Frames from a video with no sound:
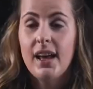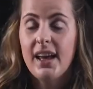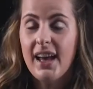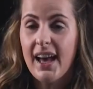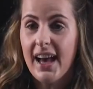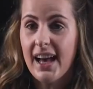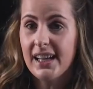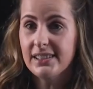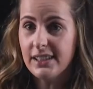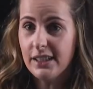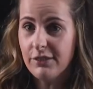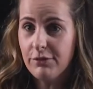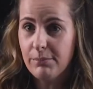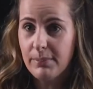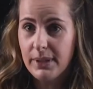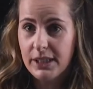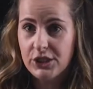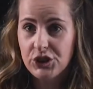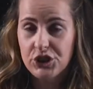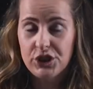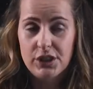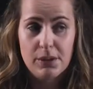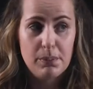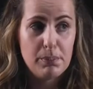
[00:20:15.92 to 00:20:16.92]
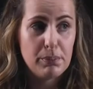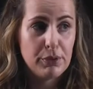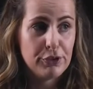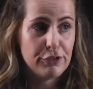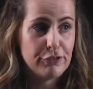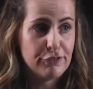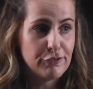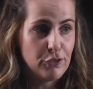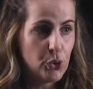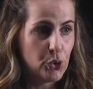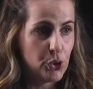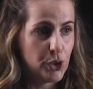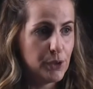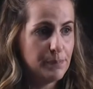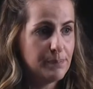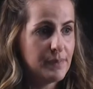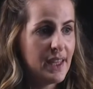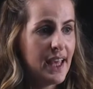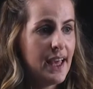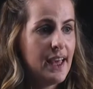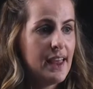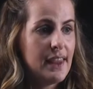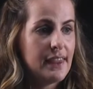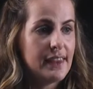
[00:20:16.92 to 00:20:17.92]
As I've mentioned before,
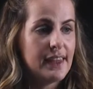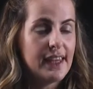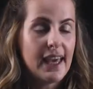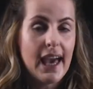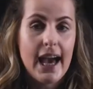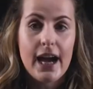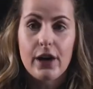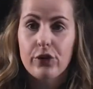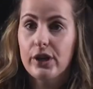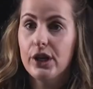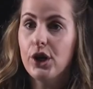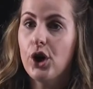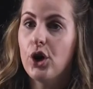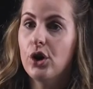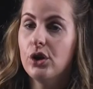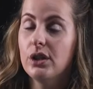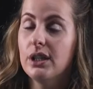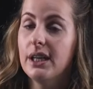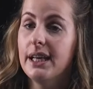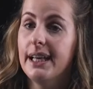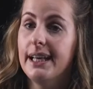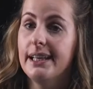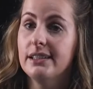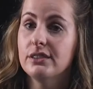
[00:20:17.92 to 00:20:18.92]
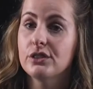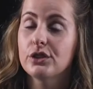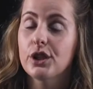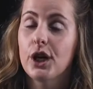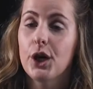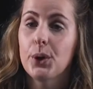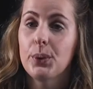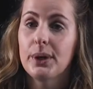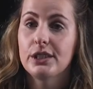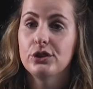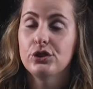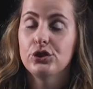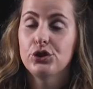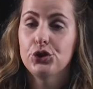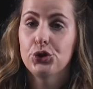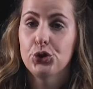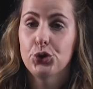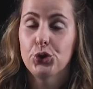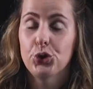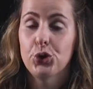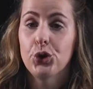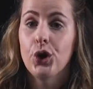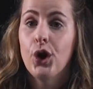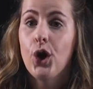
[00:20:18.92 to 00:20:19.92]
the areola is going
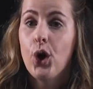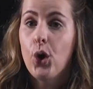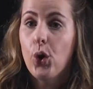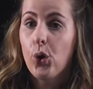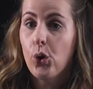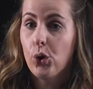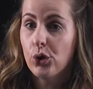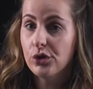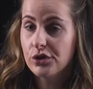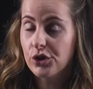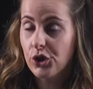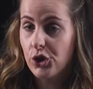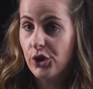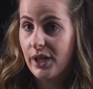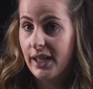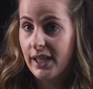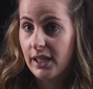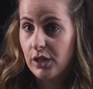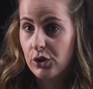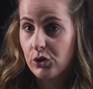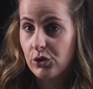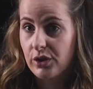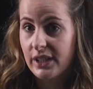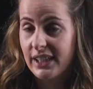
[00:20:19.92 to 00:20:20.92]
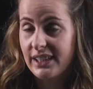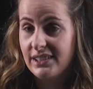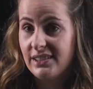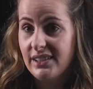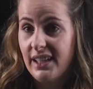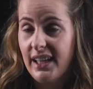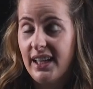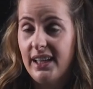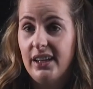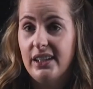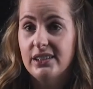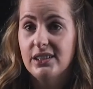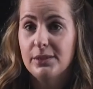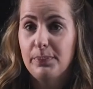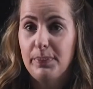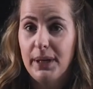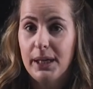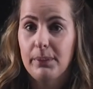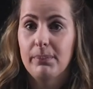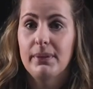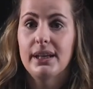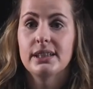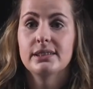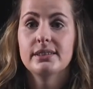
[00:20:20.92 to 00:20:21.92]
to also increase in its
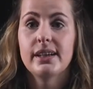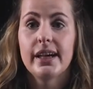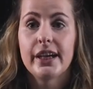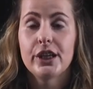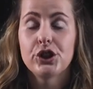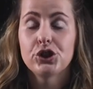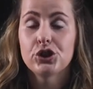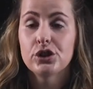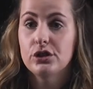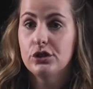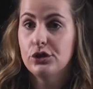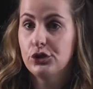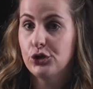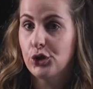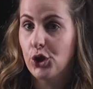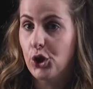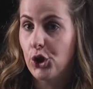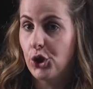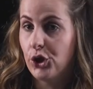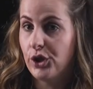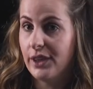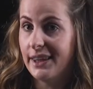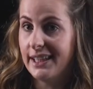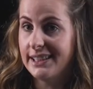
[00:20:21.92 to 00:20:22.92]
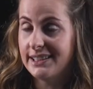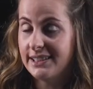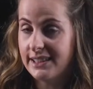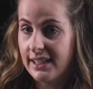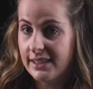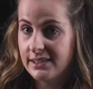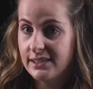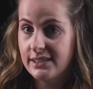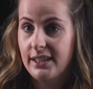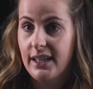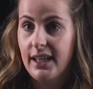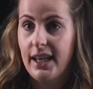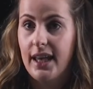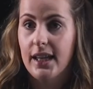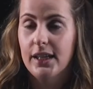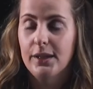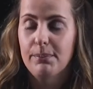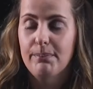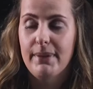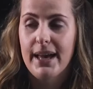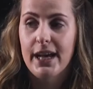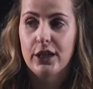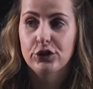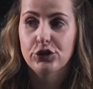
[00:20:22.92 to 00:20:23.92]
pigmentation, so the density and
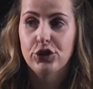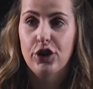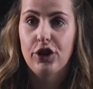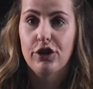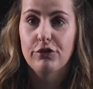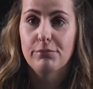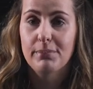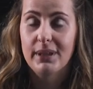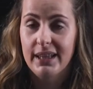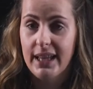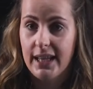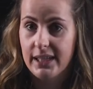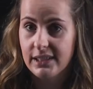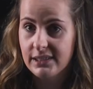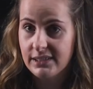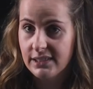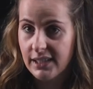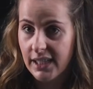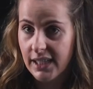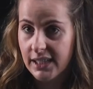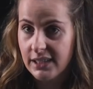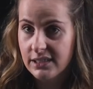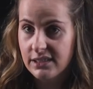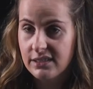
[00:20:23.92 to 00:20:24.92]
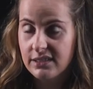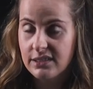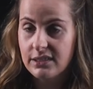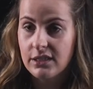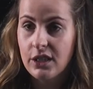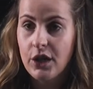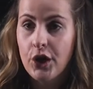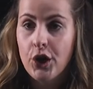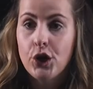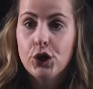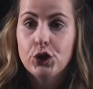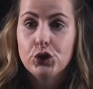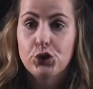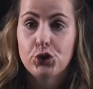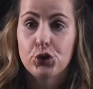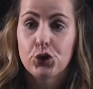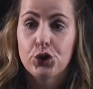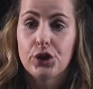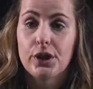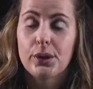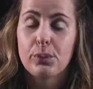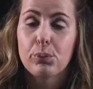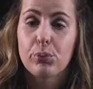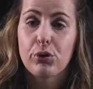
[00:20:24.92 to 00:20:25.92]
amount of melanocytes
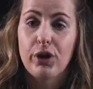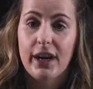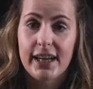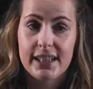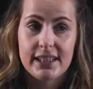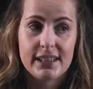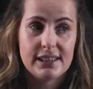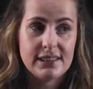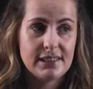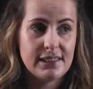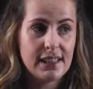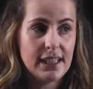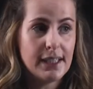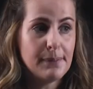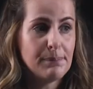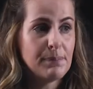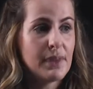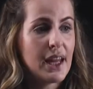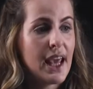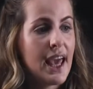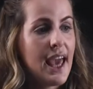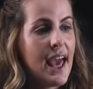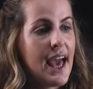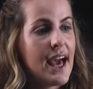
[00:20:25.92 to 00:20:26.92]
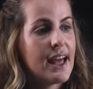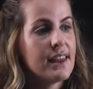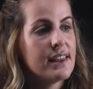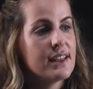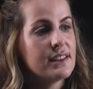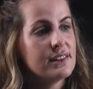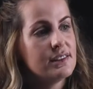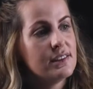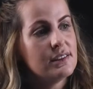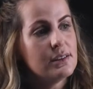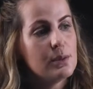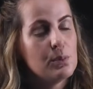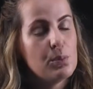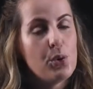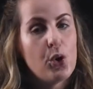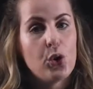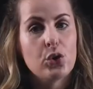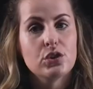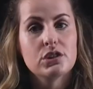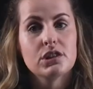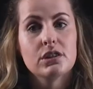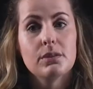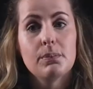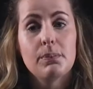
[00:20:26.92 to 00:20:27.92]
during pregnancy. And this is
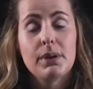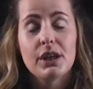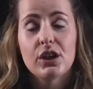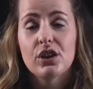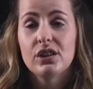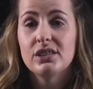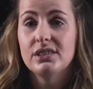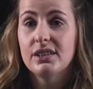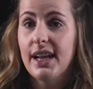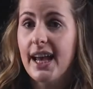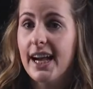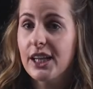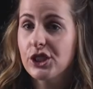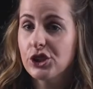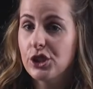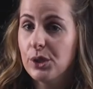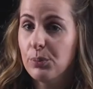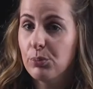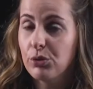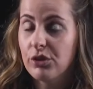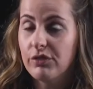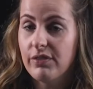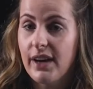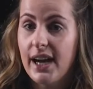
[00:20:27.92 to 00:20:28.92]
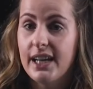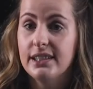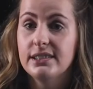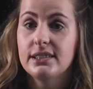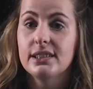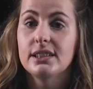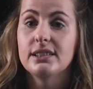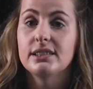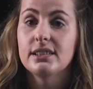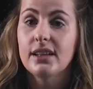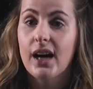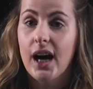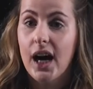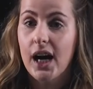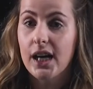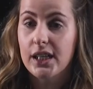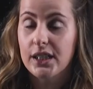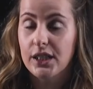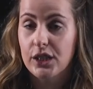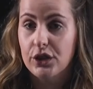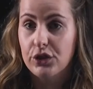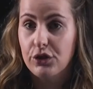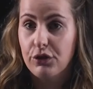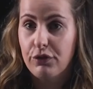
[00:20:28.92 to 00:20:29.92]
important because it actually provides a
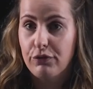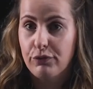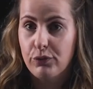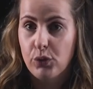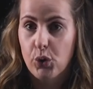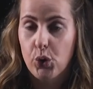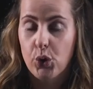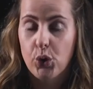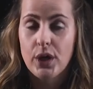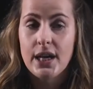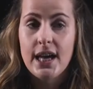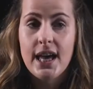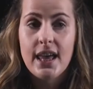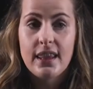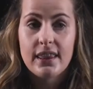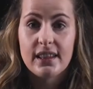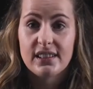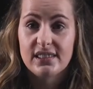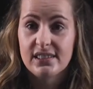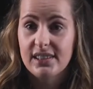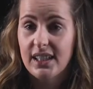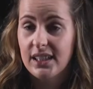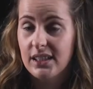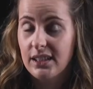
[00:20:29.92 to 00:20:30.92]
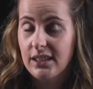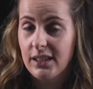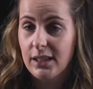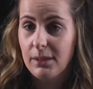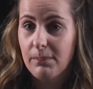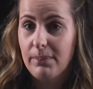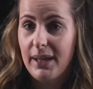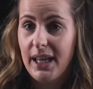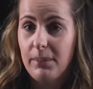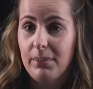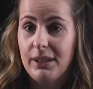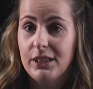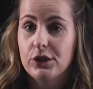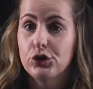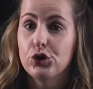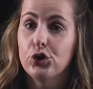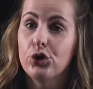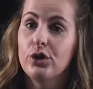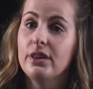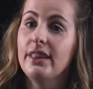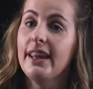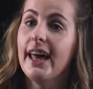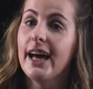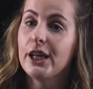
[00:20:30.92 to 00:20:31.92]
target for the suckling baby
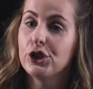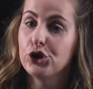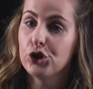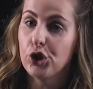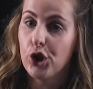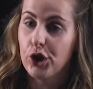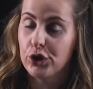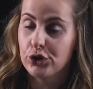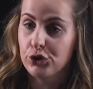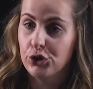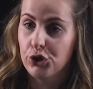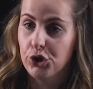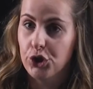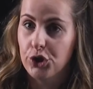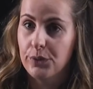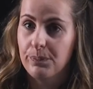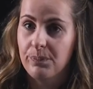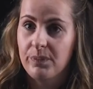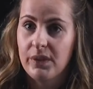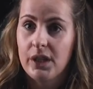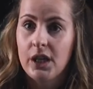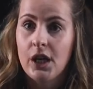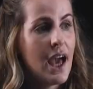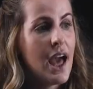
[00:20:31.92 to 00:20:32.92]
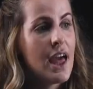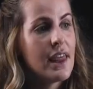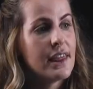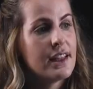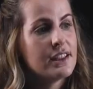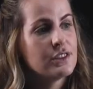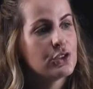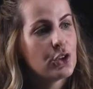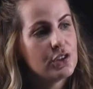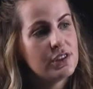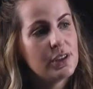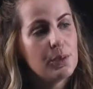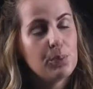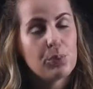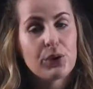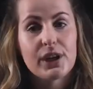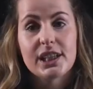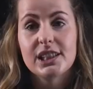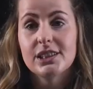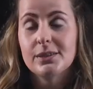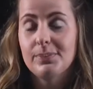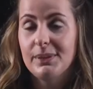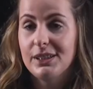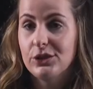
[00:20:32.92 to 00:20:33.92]
to latch onto. This also
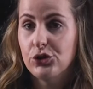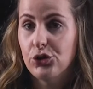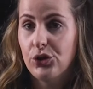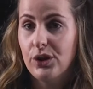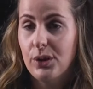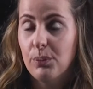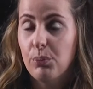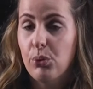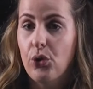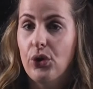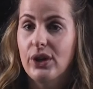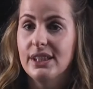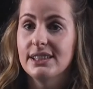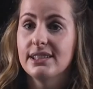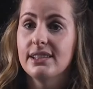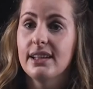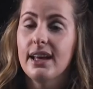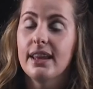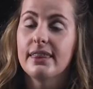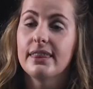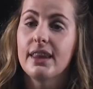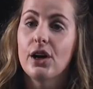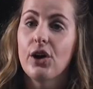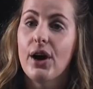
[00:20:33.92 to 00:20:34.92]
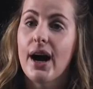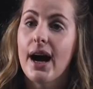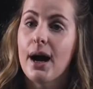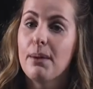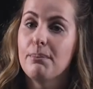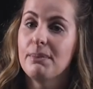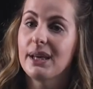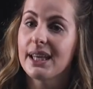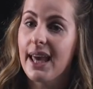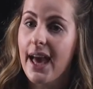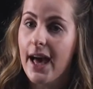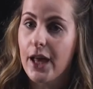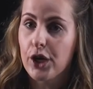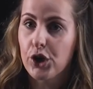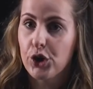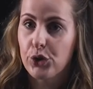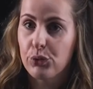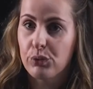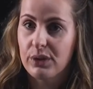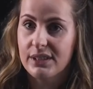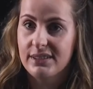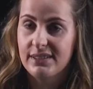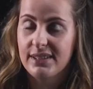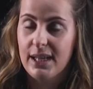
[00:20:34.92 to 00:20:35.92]
brings me to the point that there are
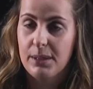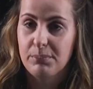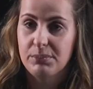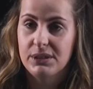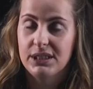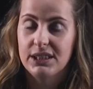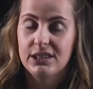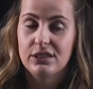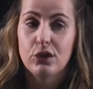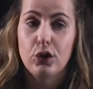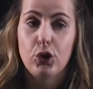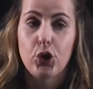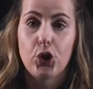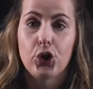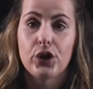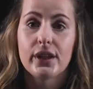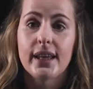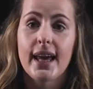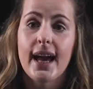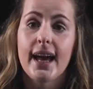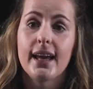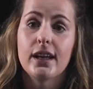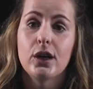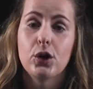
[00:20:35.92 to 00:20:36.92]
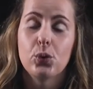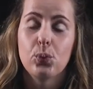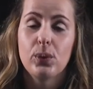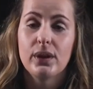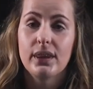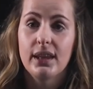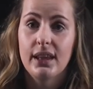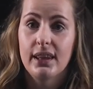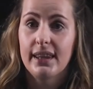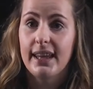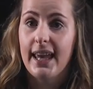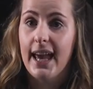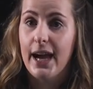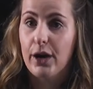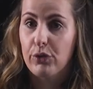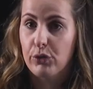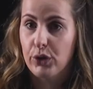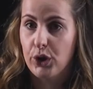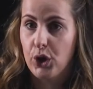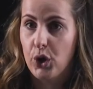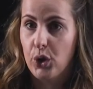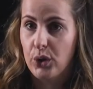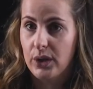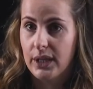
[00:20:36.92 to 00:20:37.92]
mechanoreceptors located within the
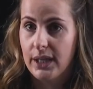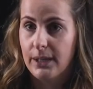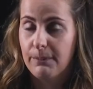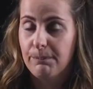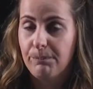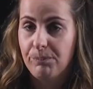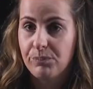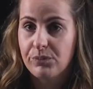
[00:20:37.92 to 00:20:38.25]
areola.